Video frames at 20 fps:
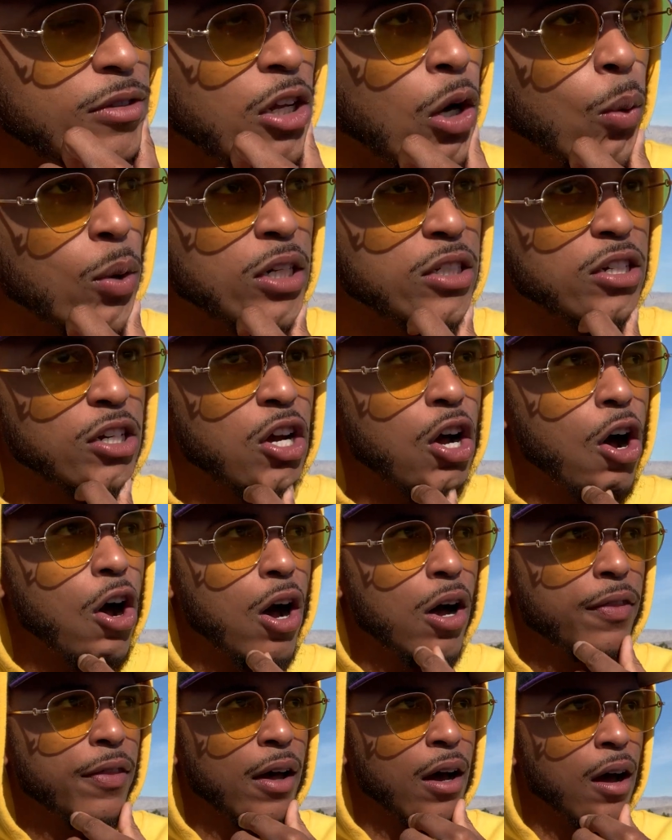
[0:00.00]
what is it
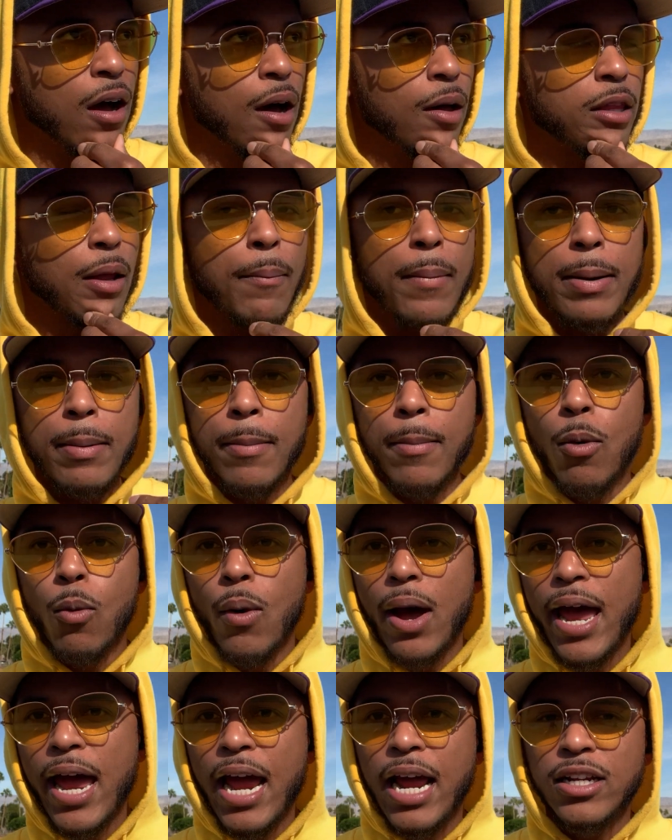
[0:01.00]
called? The minimum
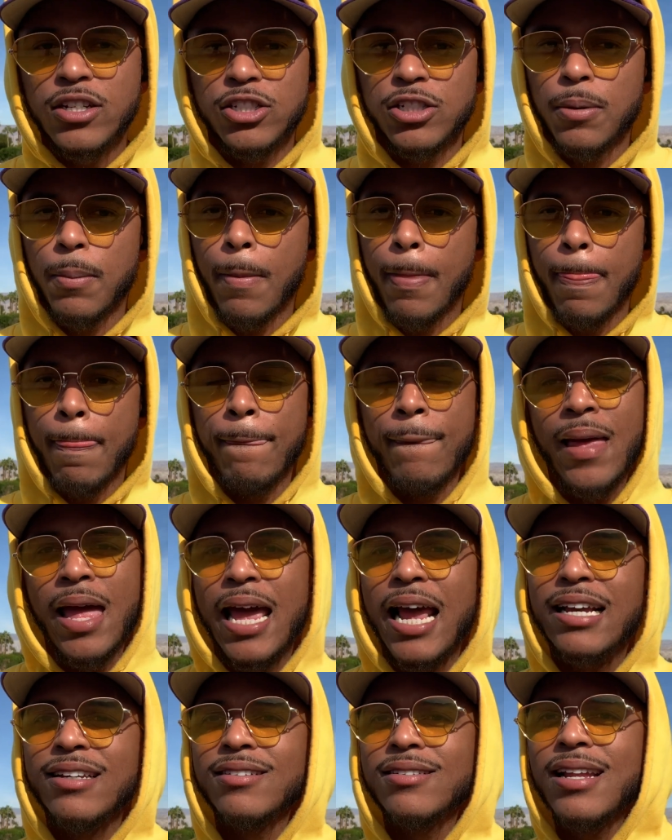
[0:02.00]
wage
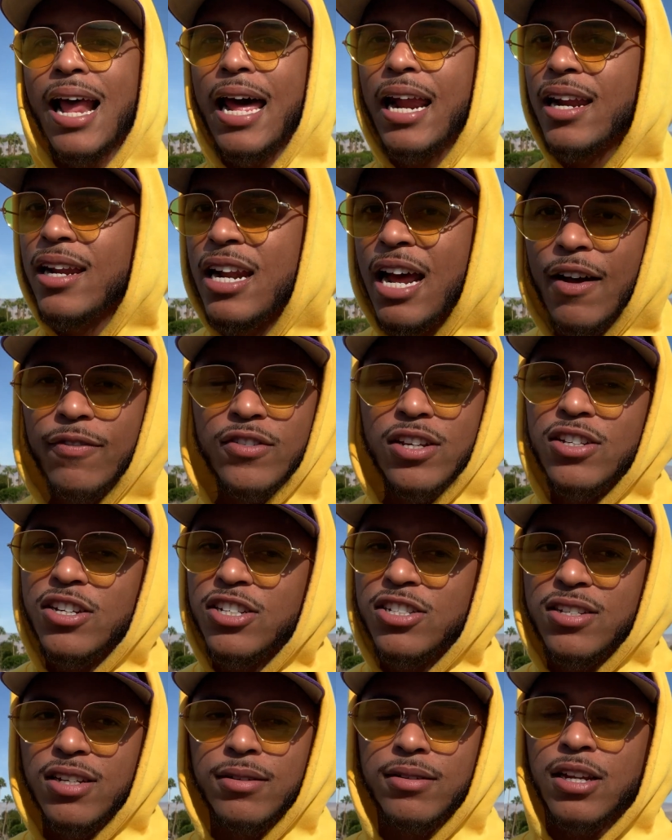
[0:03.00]
is not enough to
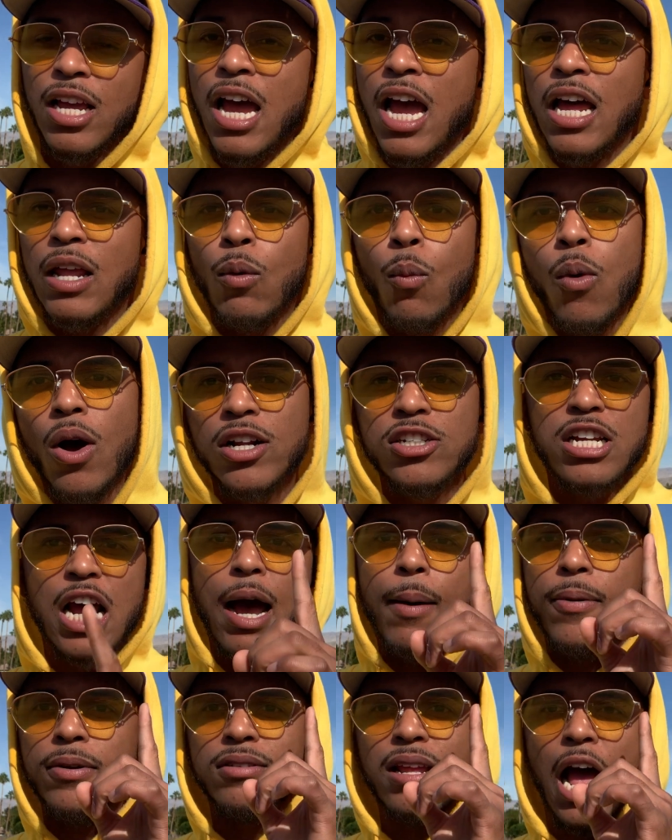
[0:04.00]
just, one
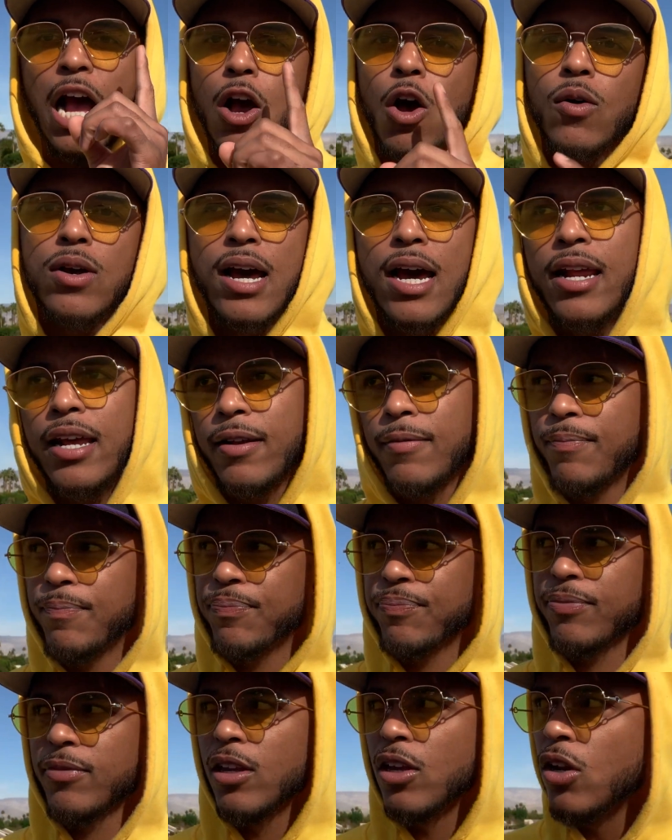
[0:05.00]
job is not gonna cut it,
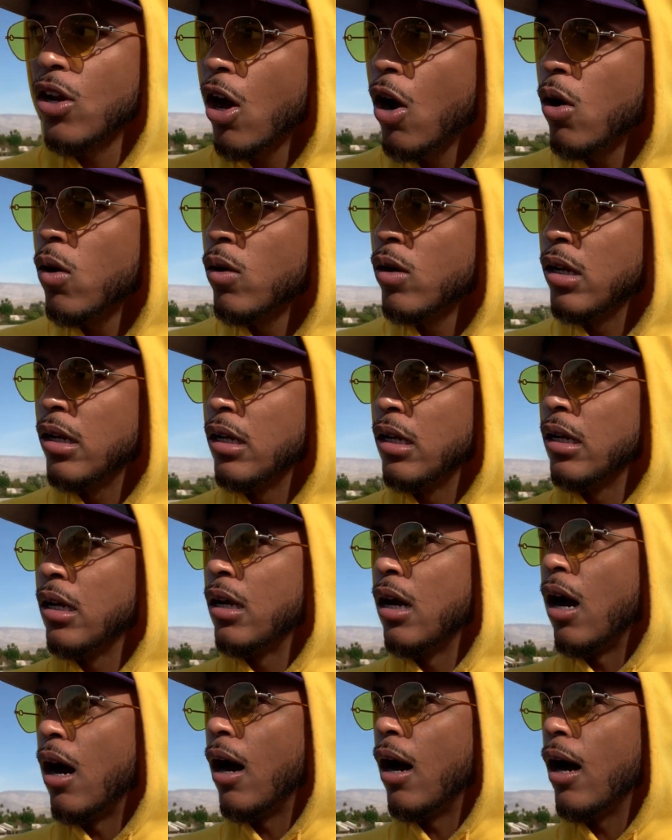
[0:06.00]
you know?
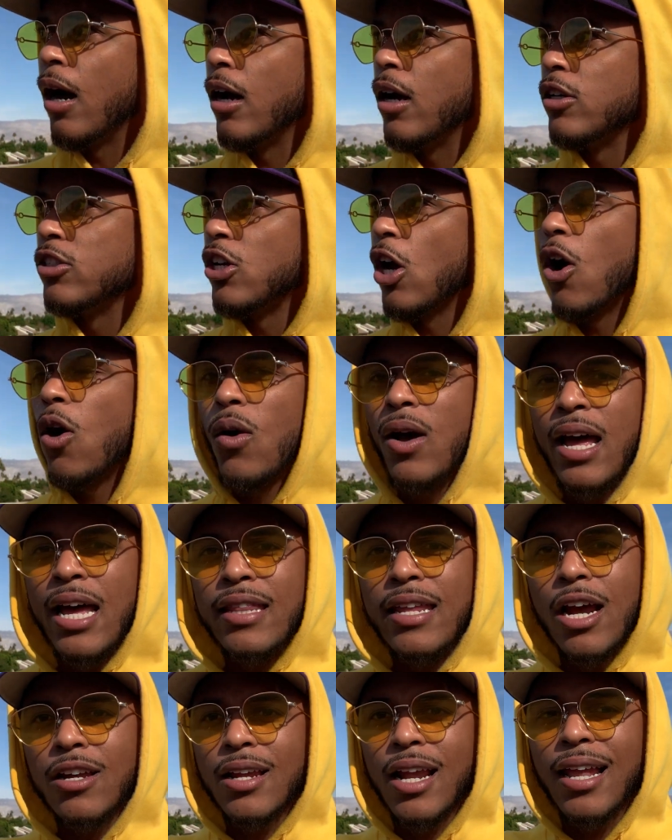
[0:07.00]
So
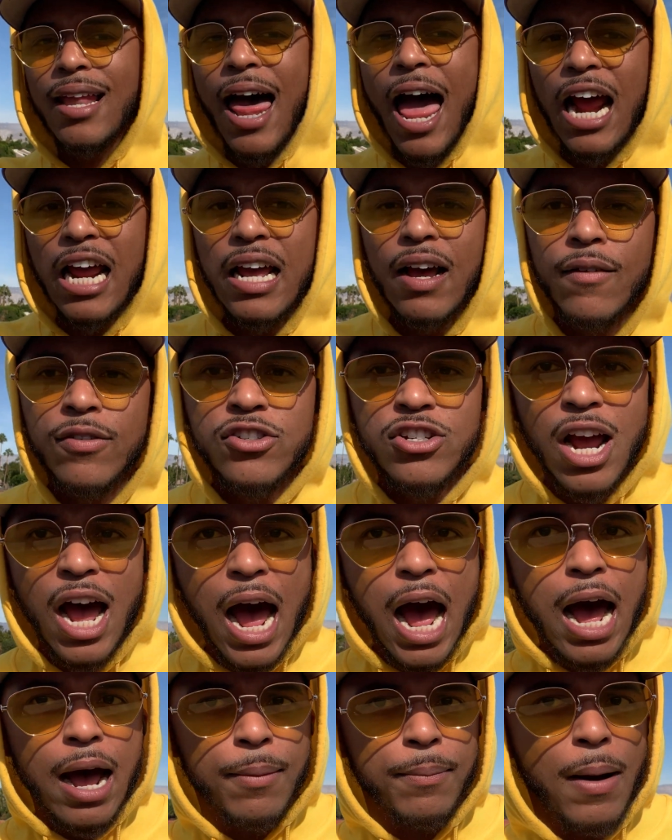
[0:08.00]
there's a lack of
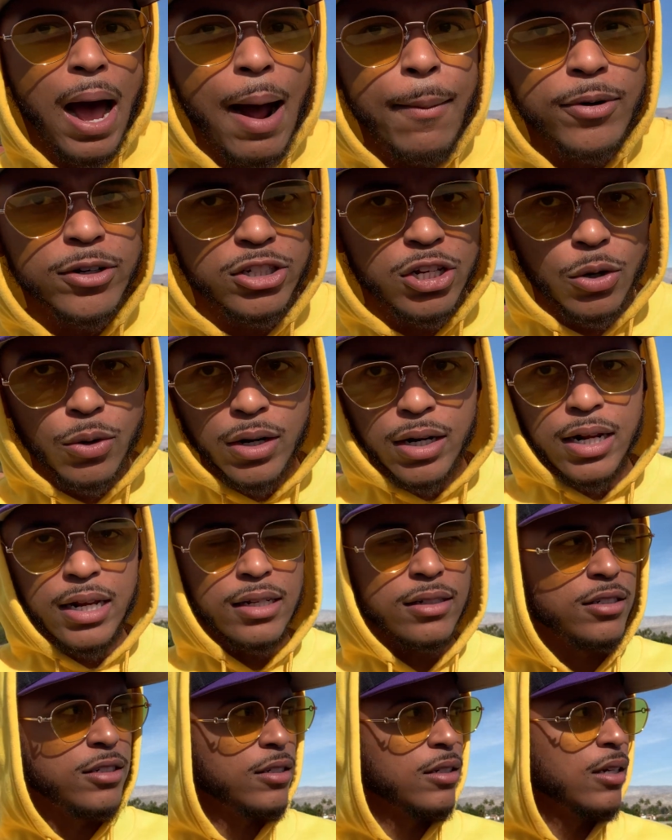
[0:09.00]
job
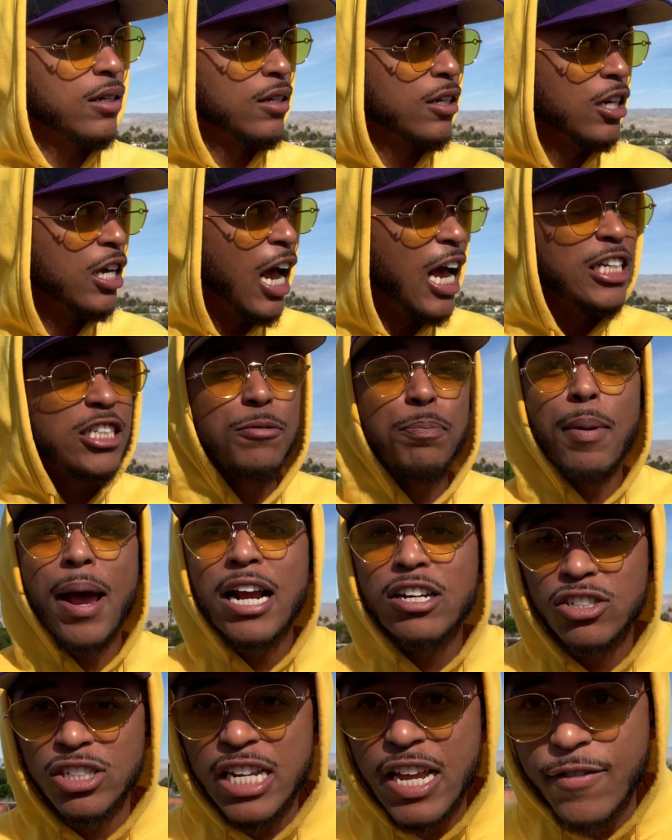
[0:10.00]
opportunities,
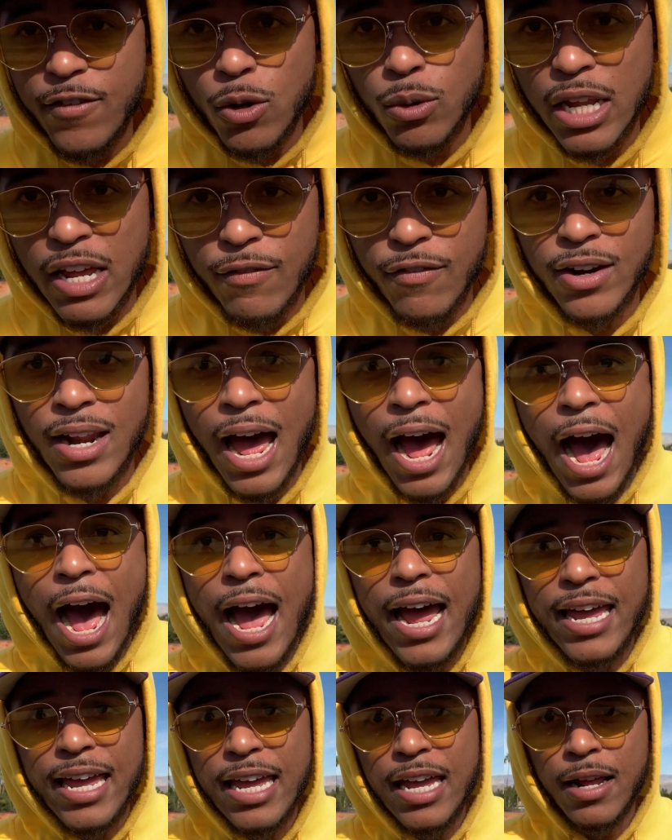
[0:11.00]
especially if you live in the
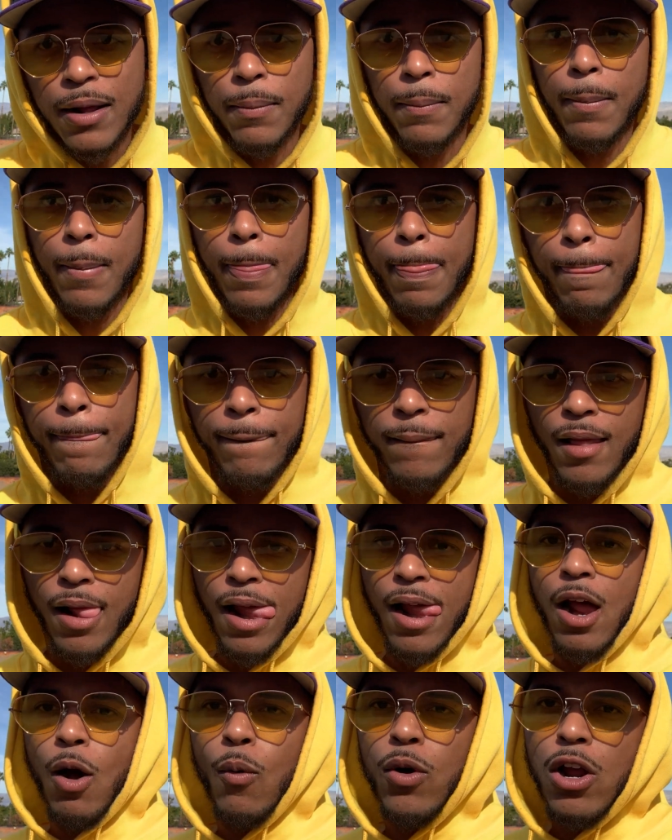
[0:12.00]
IE.
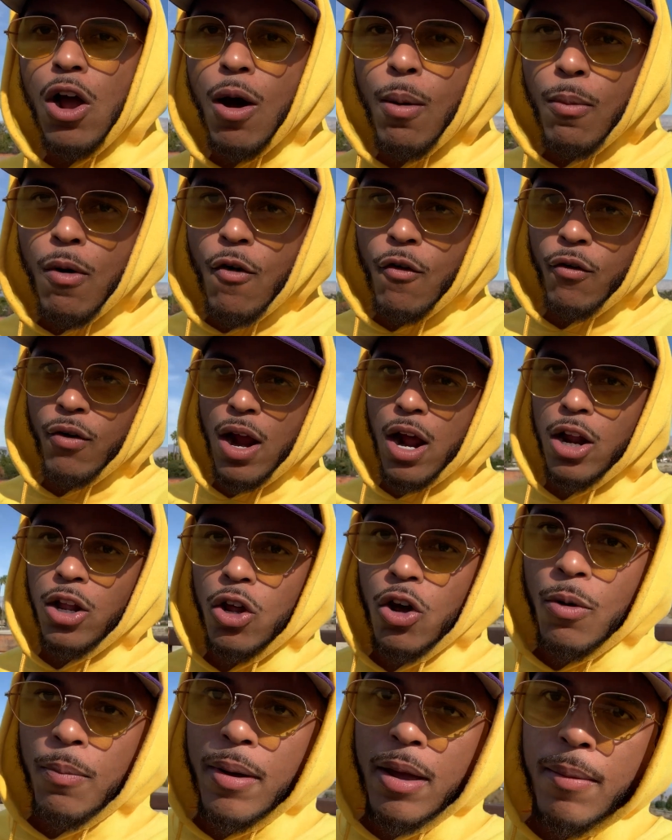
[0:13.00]
We're gonna move around a
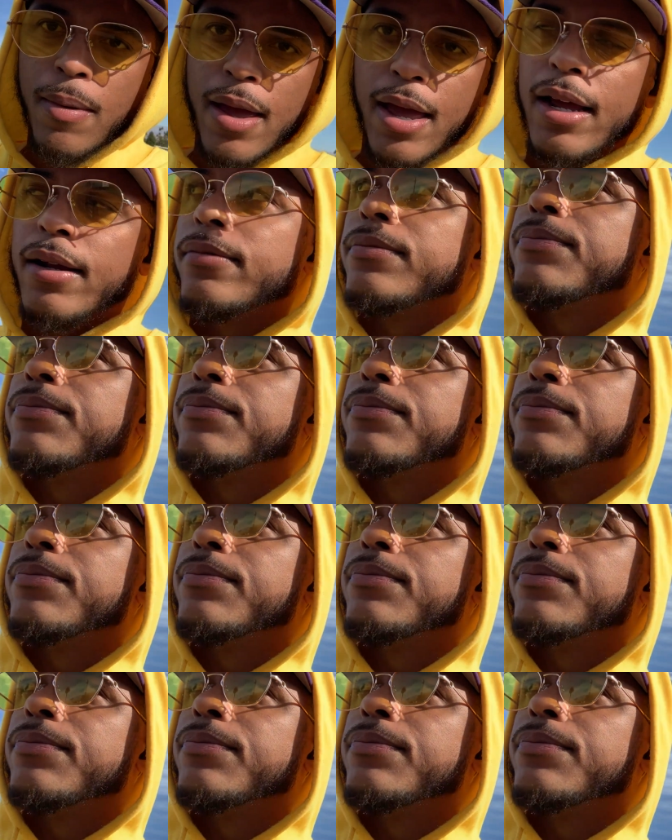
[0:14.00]
little bit, man,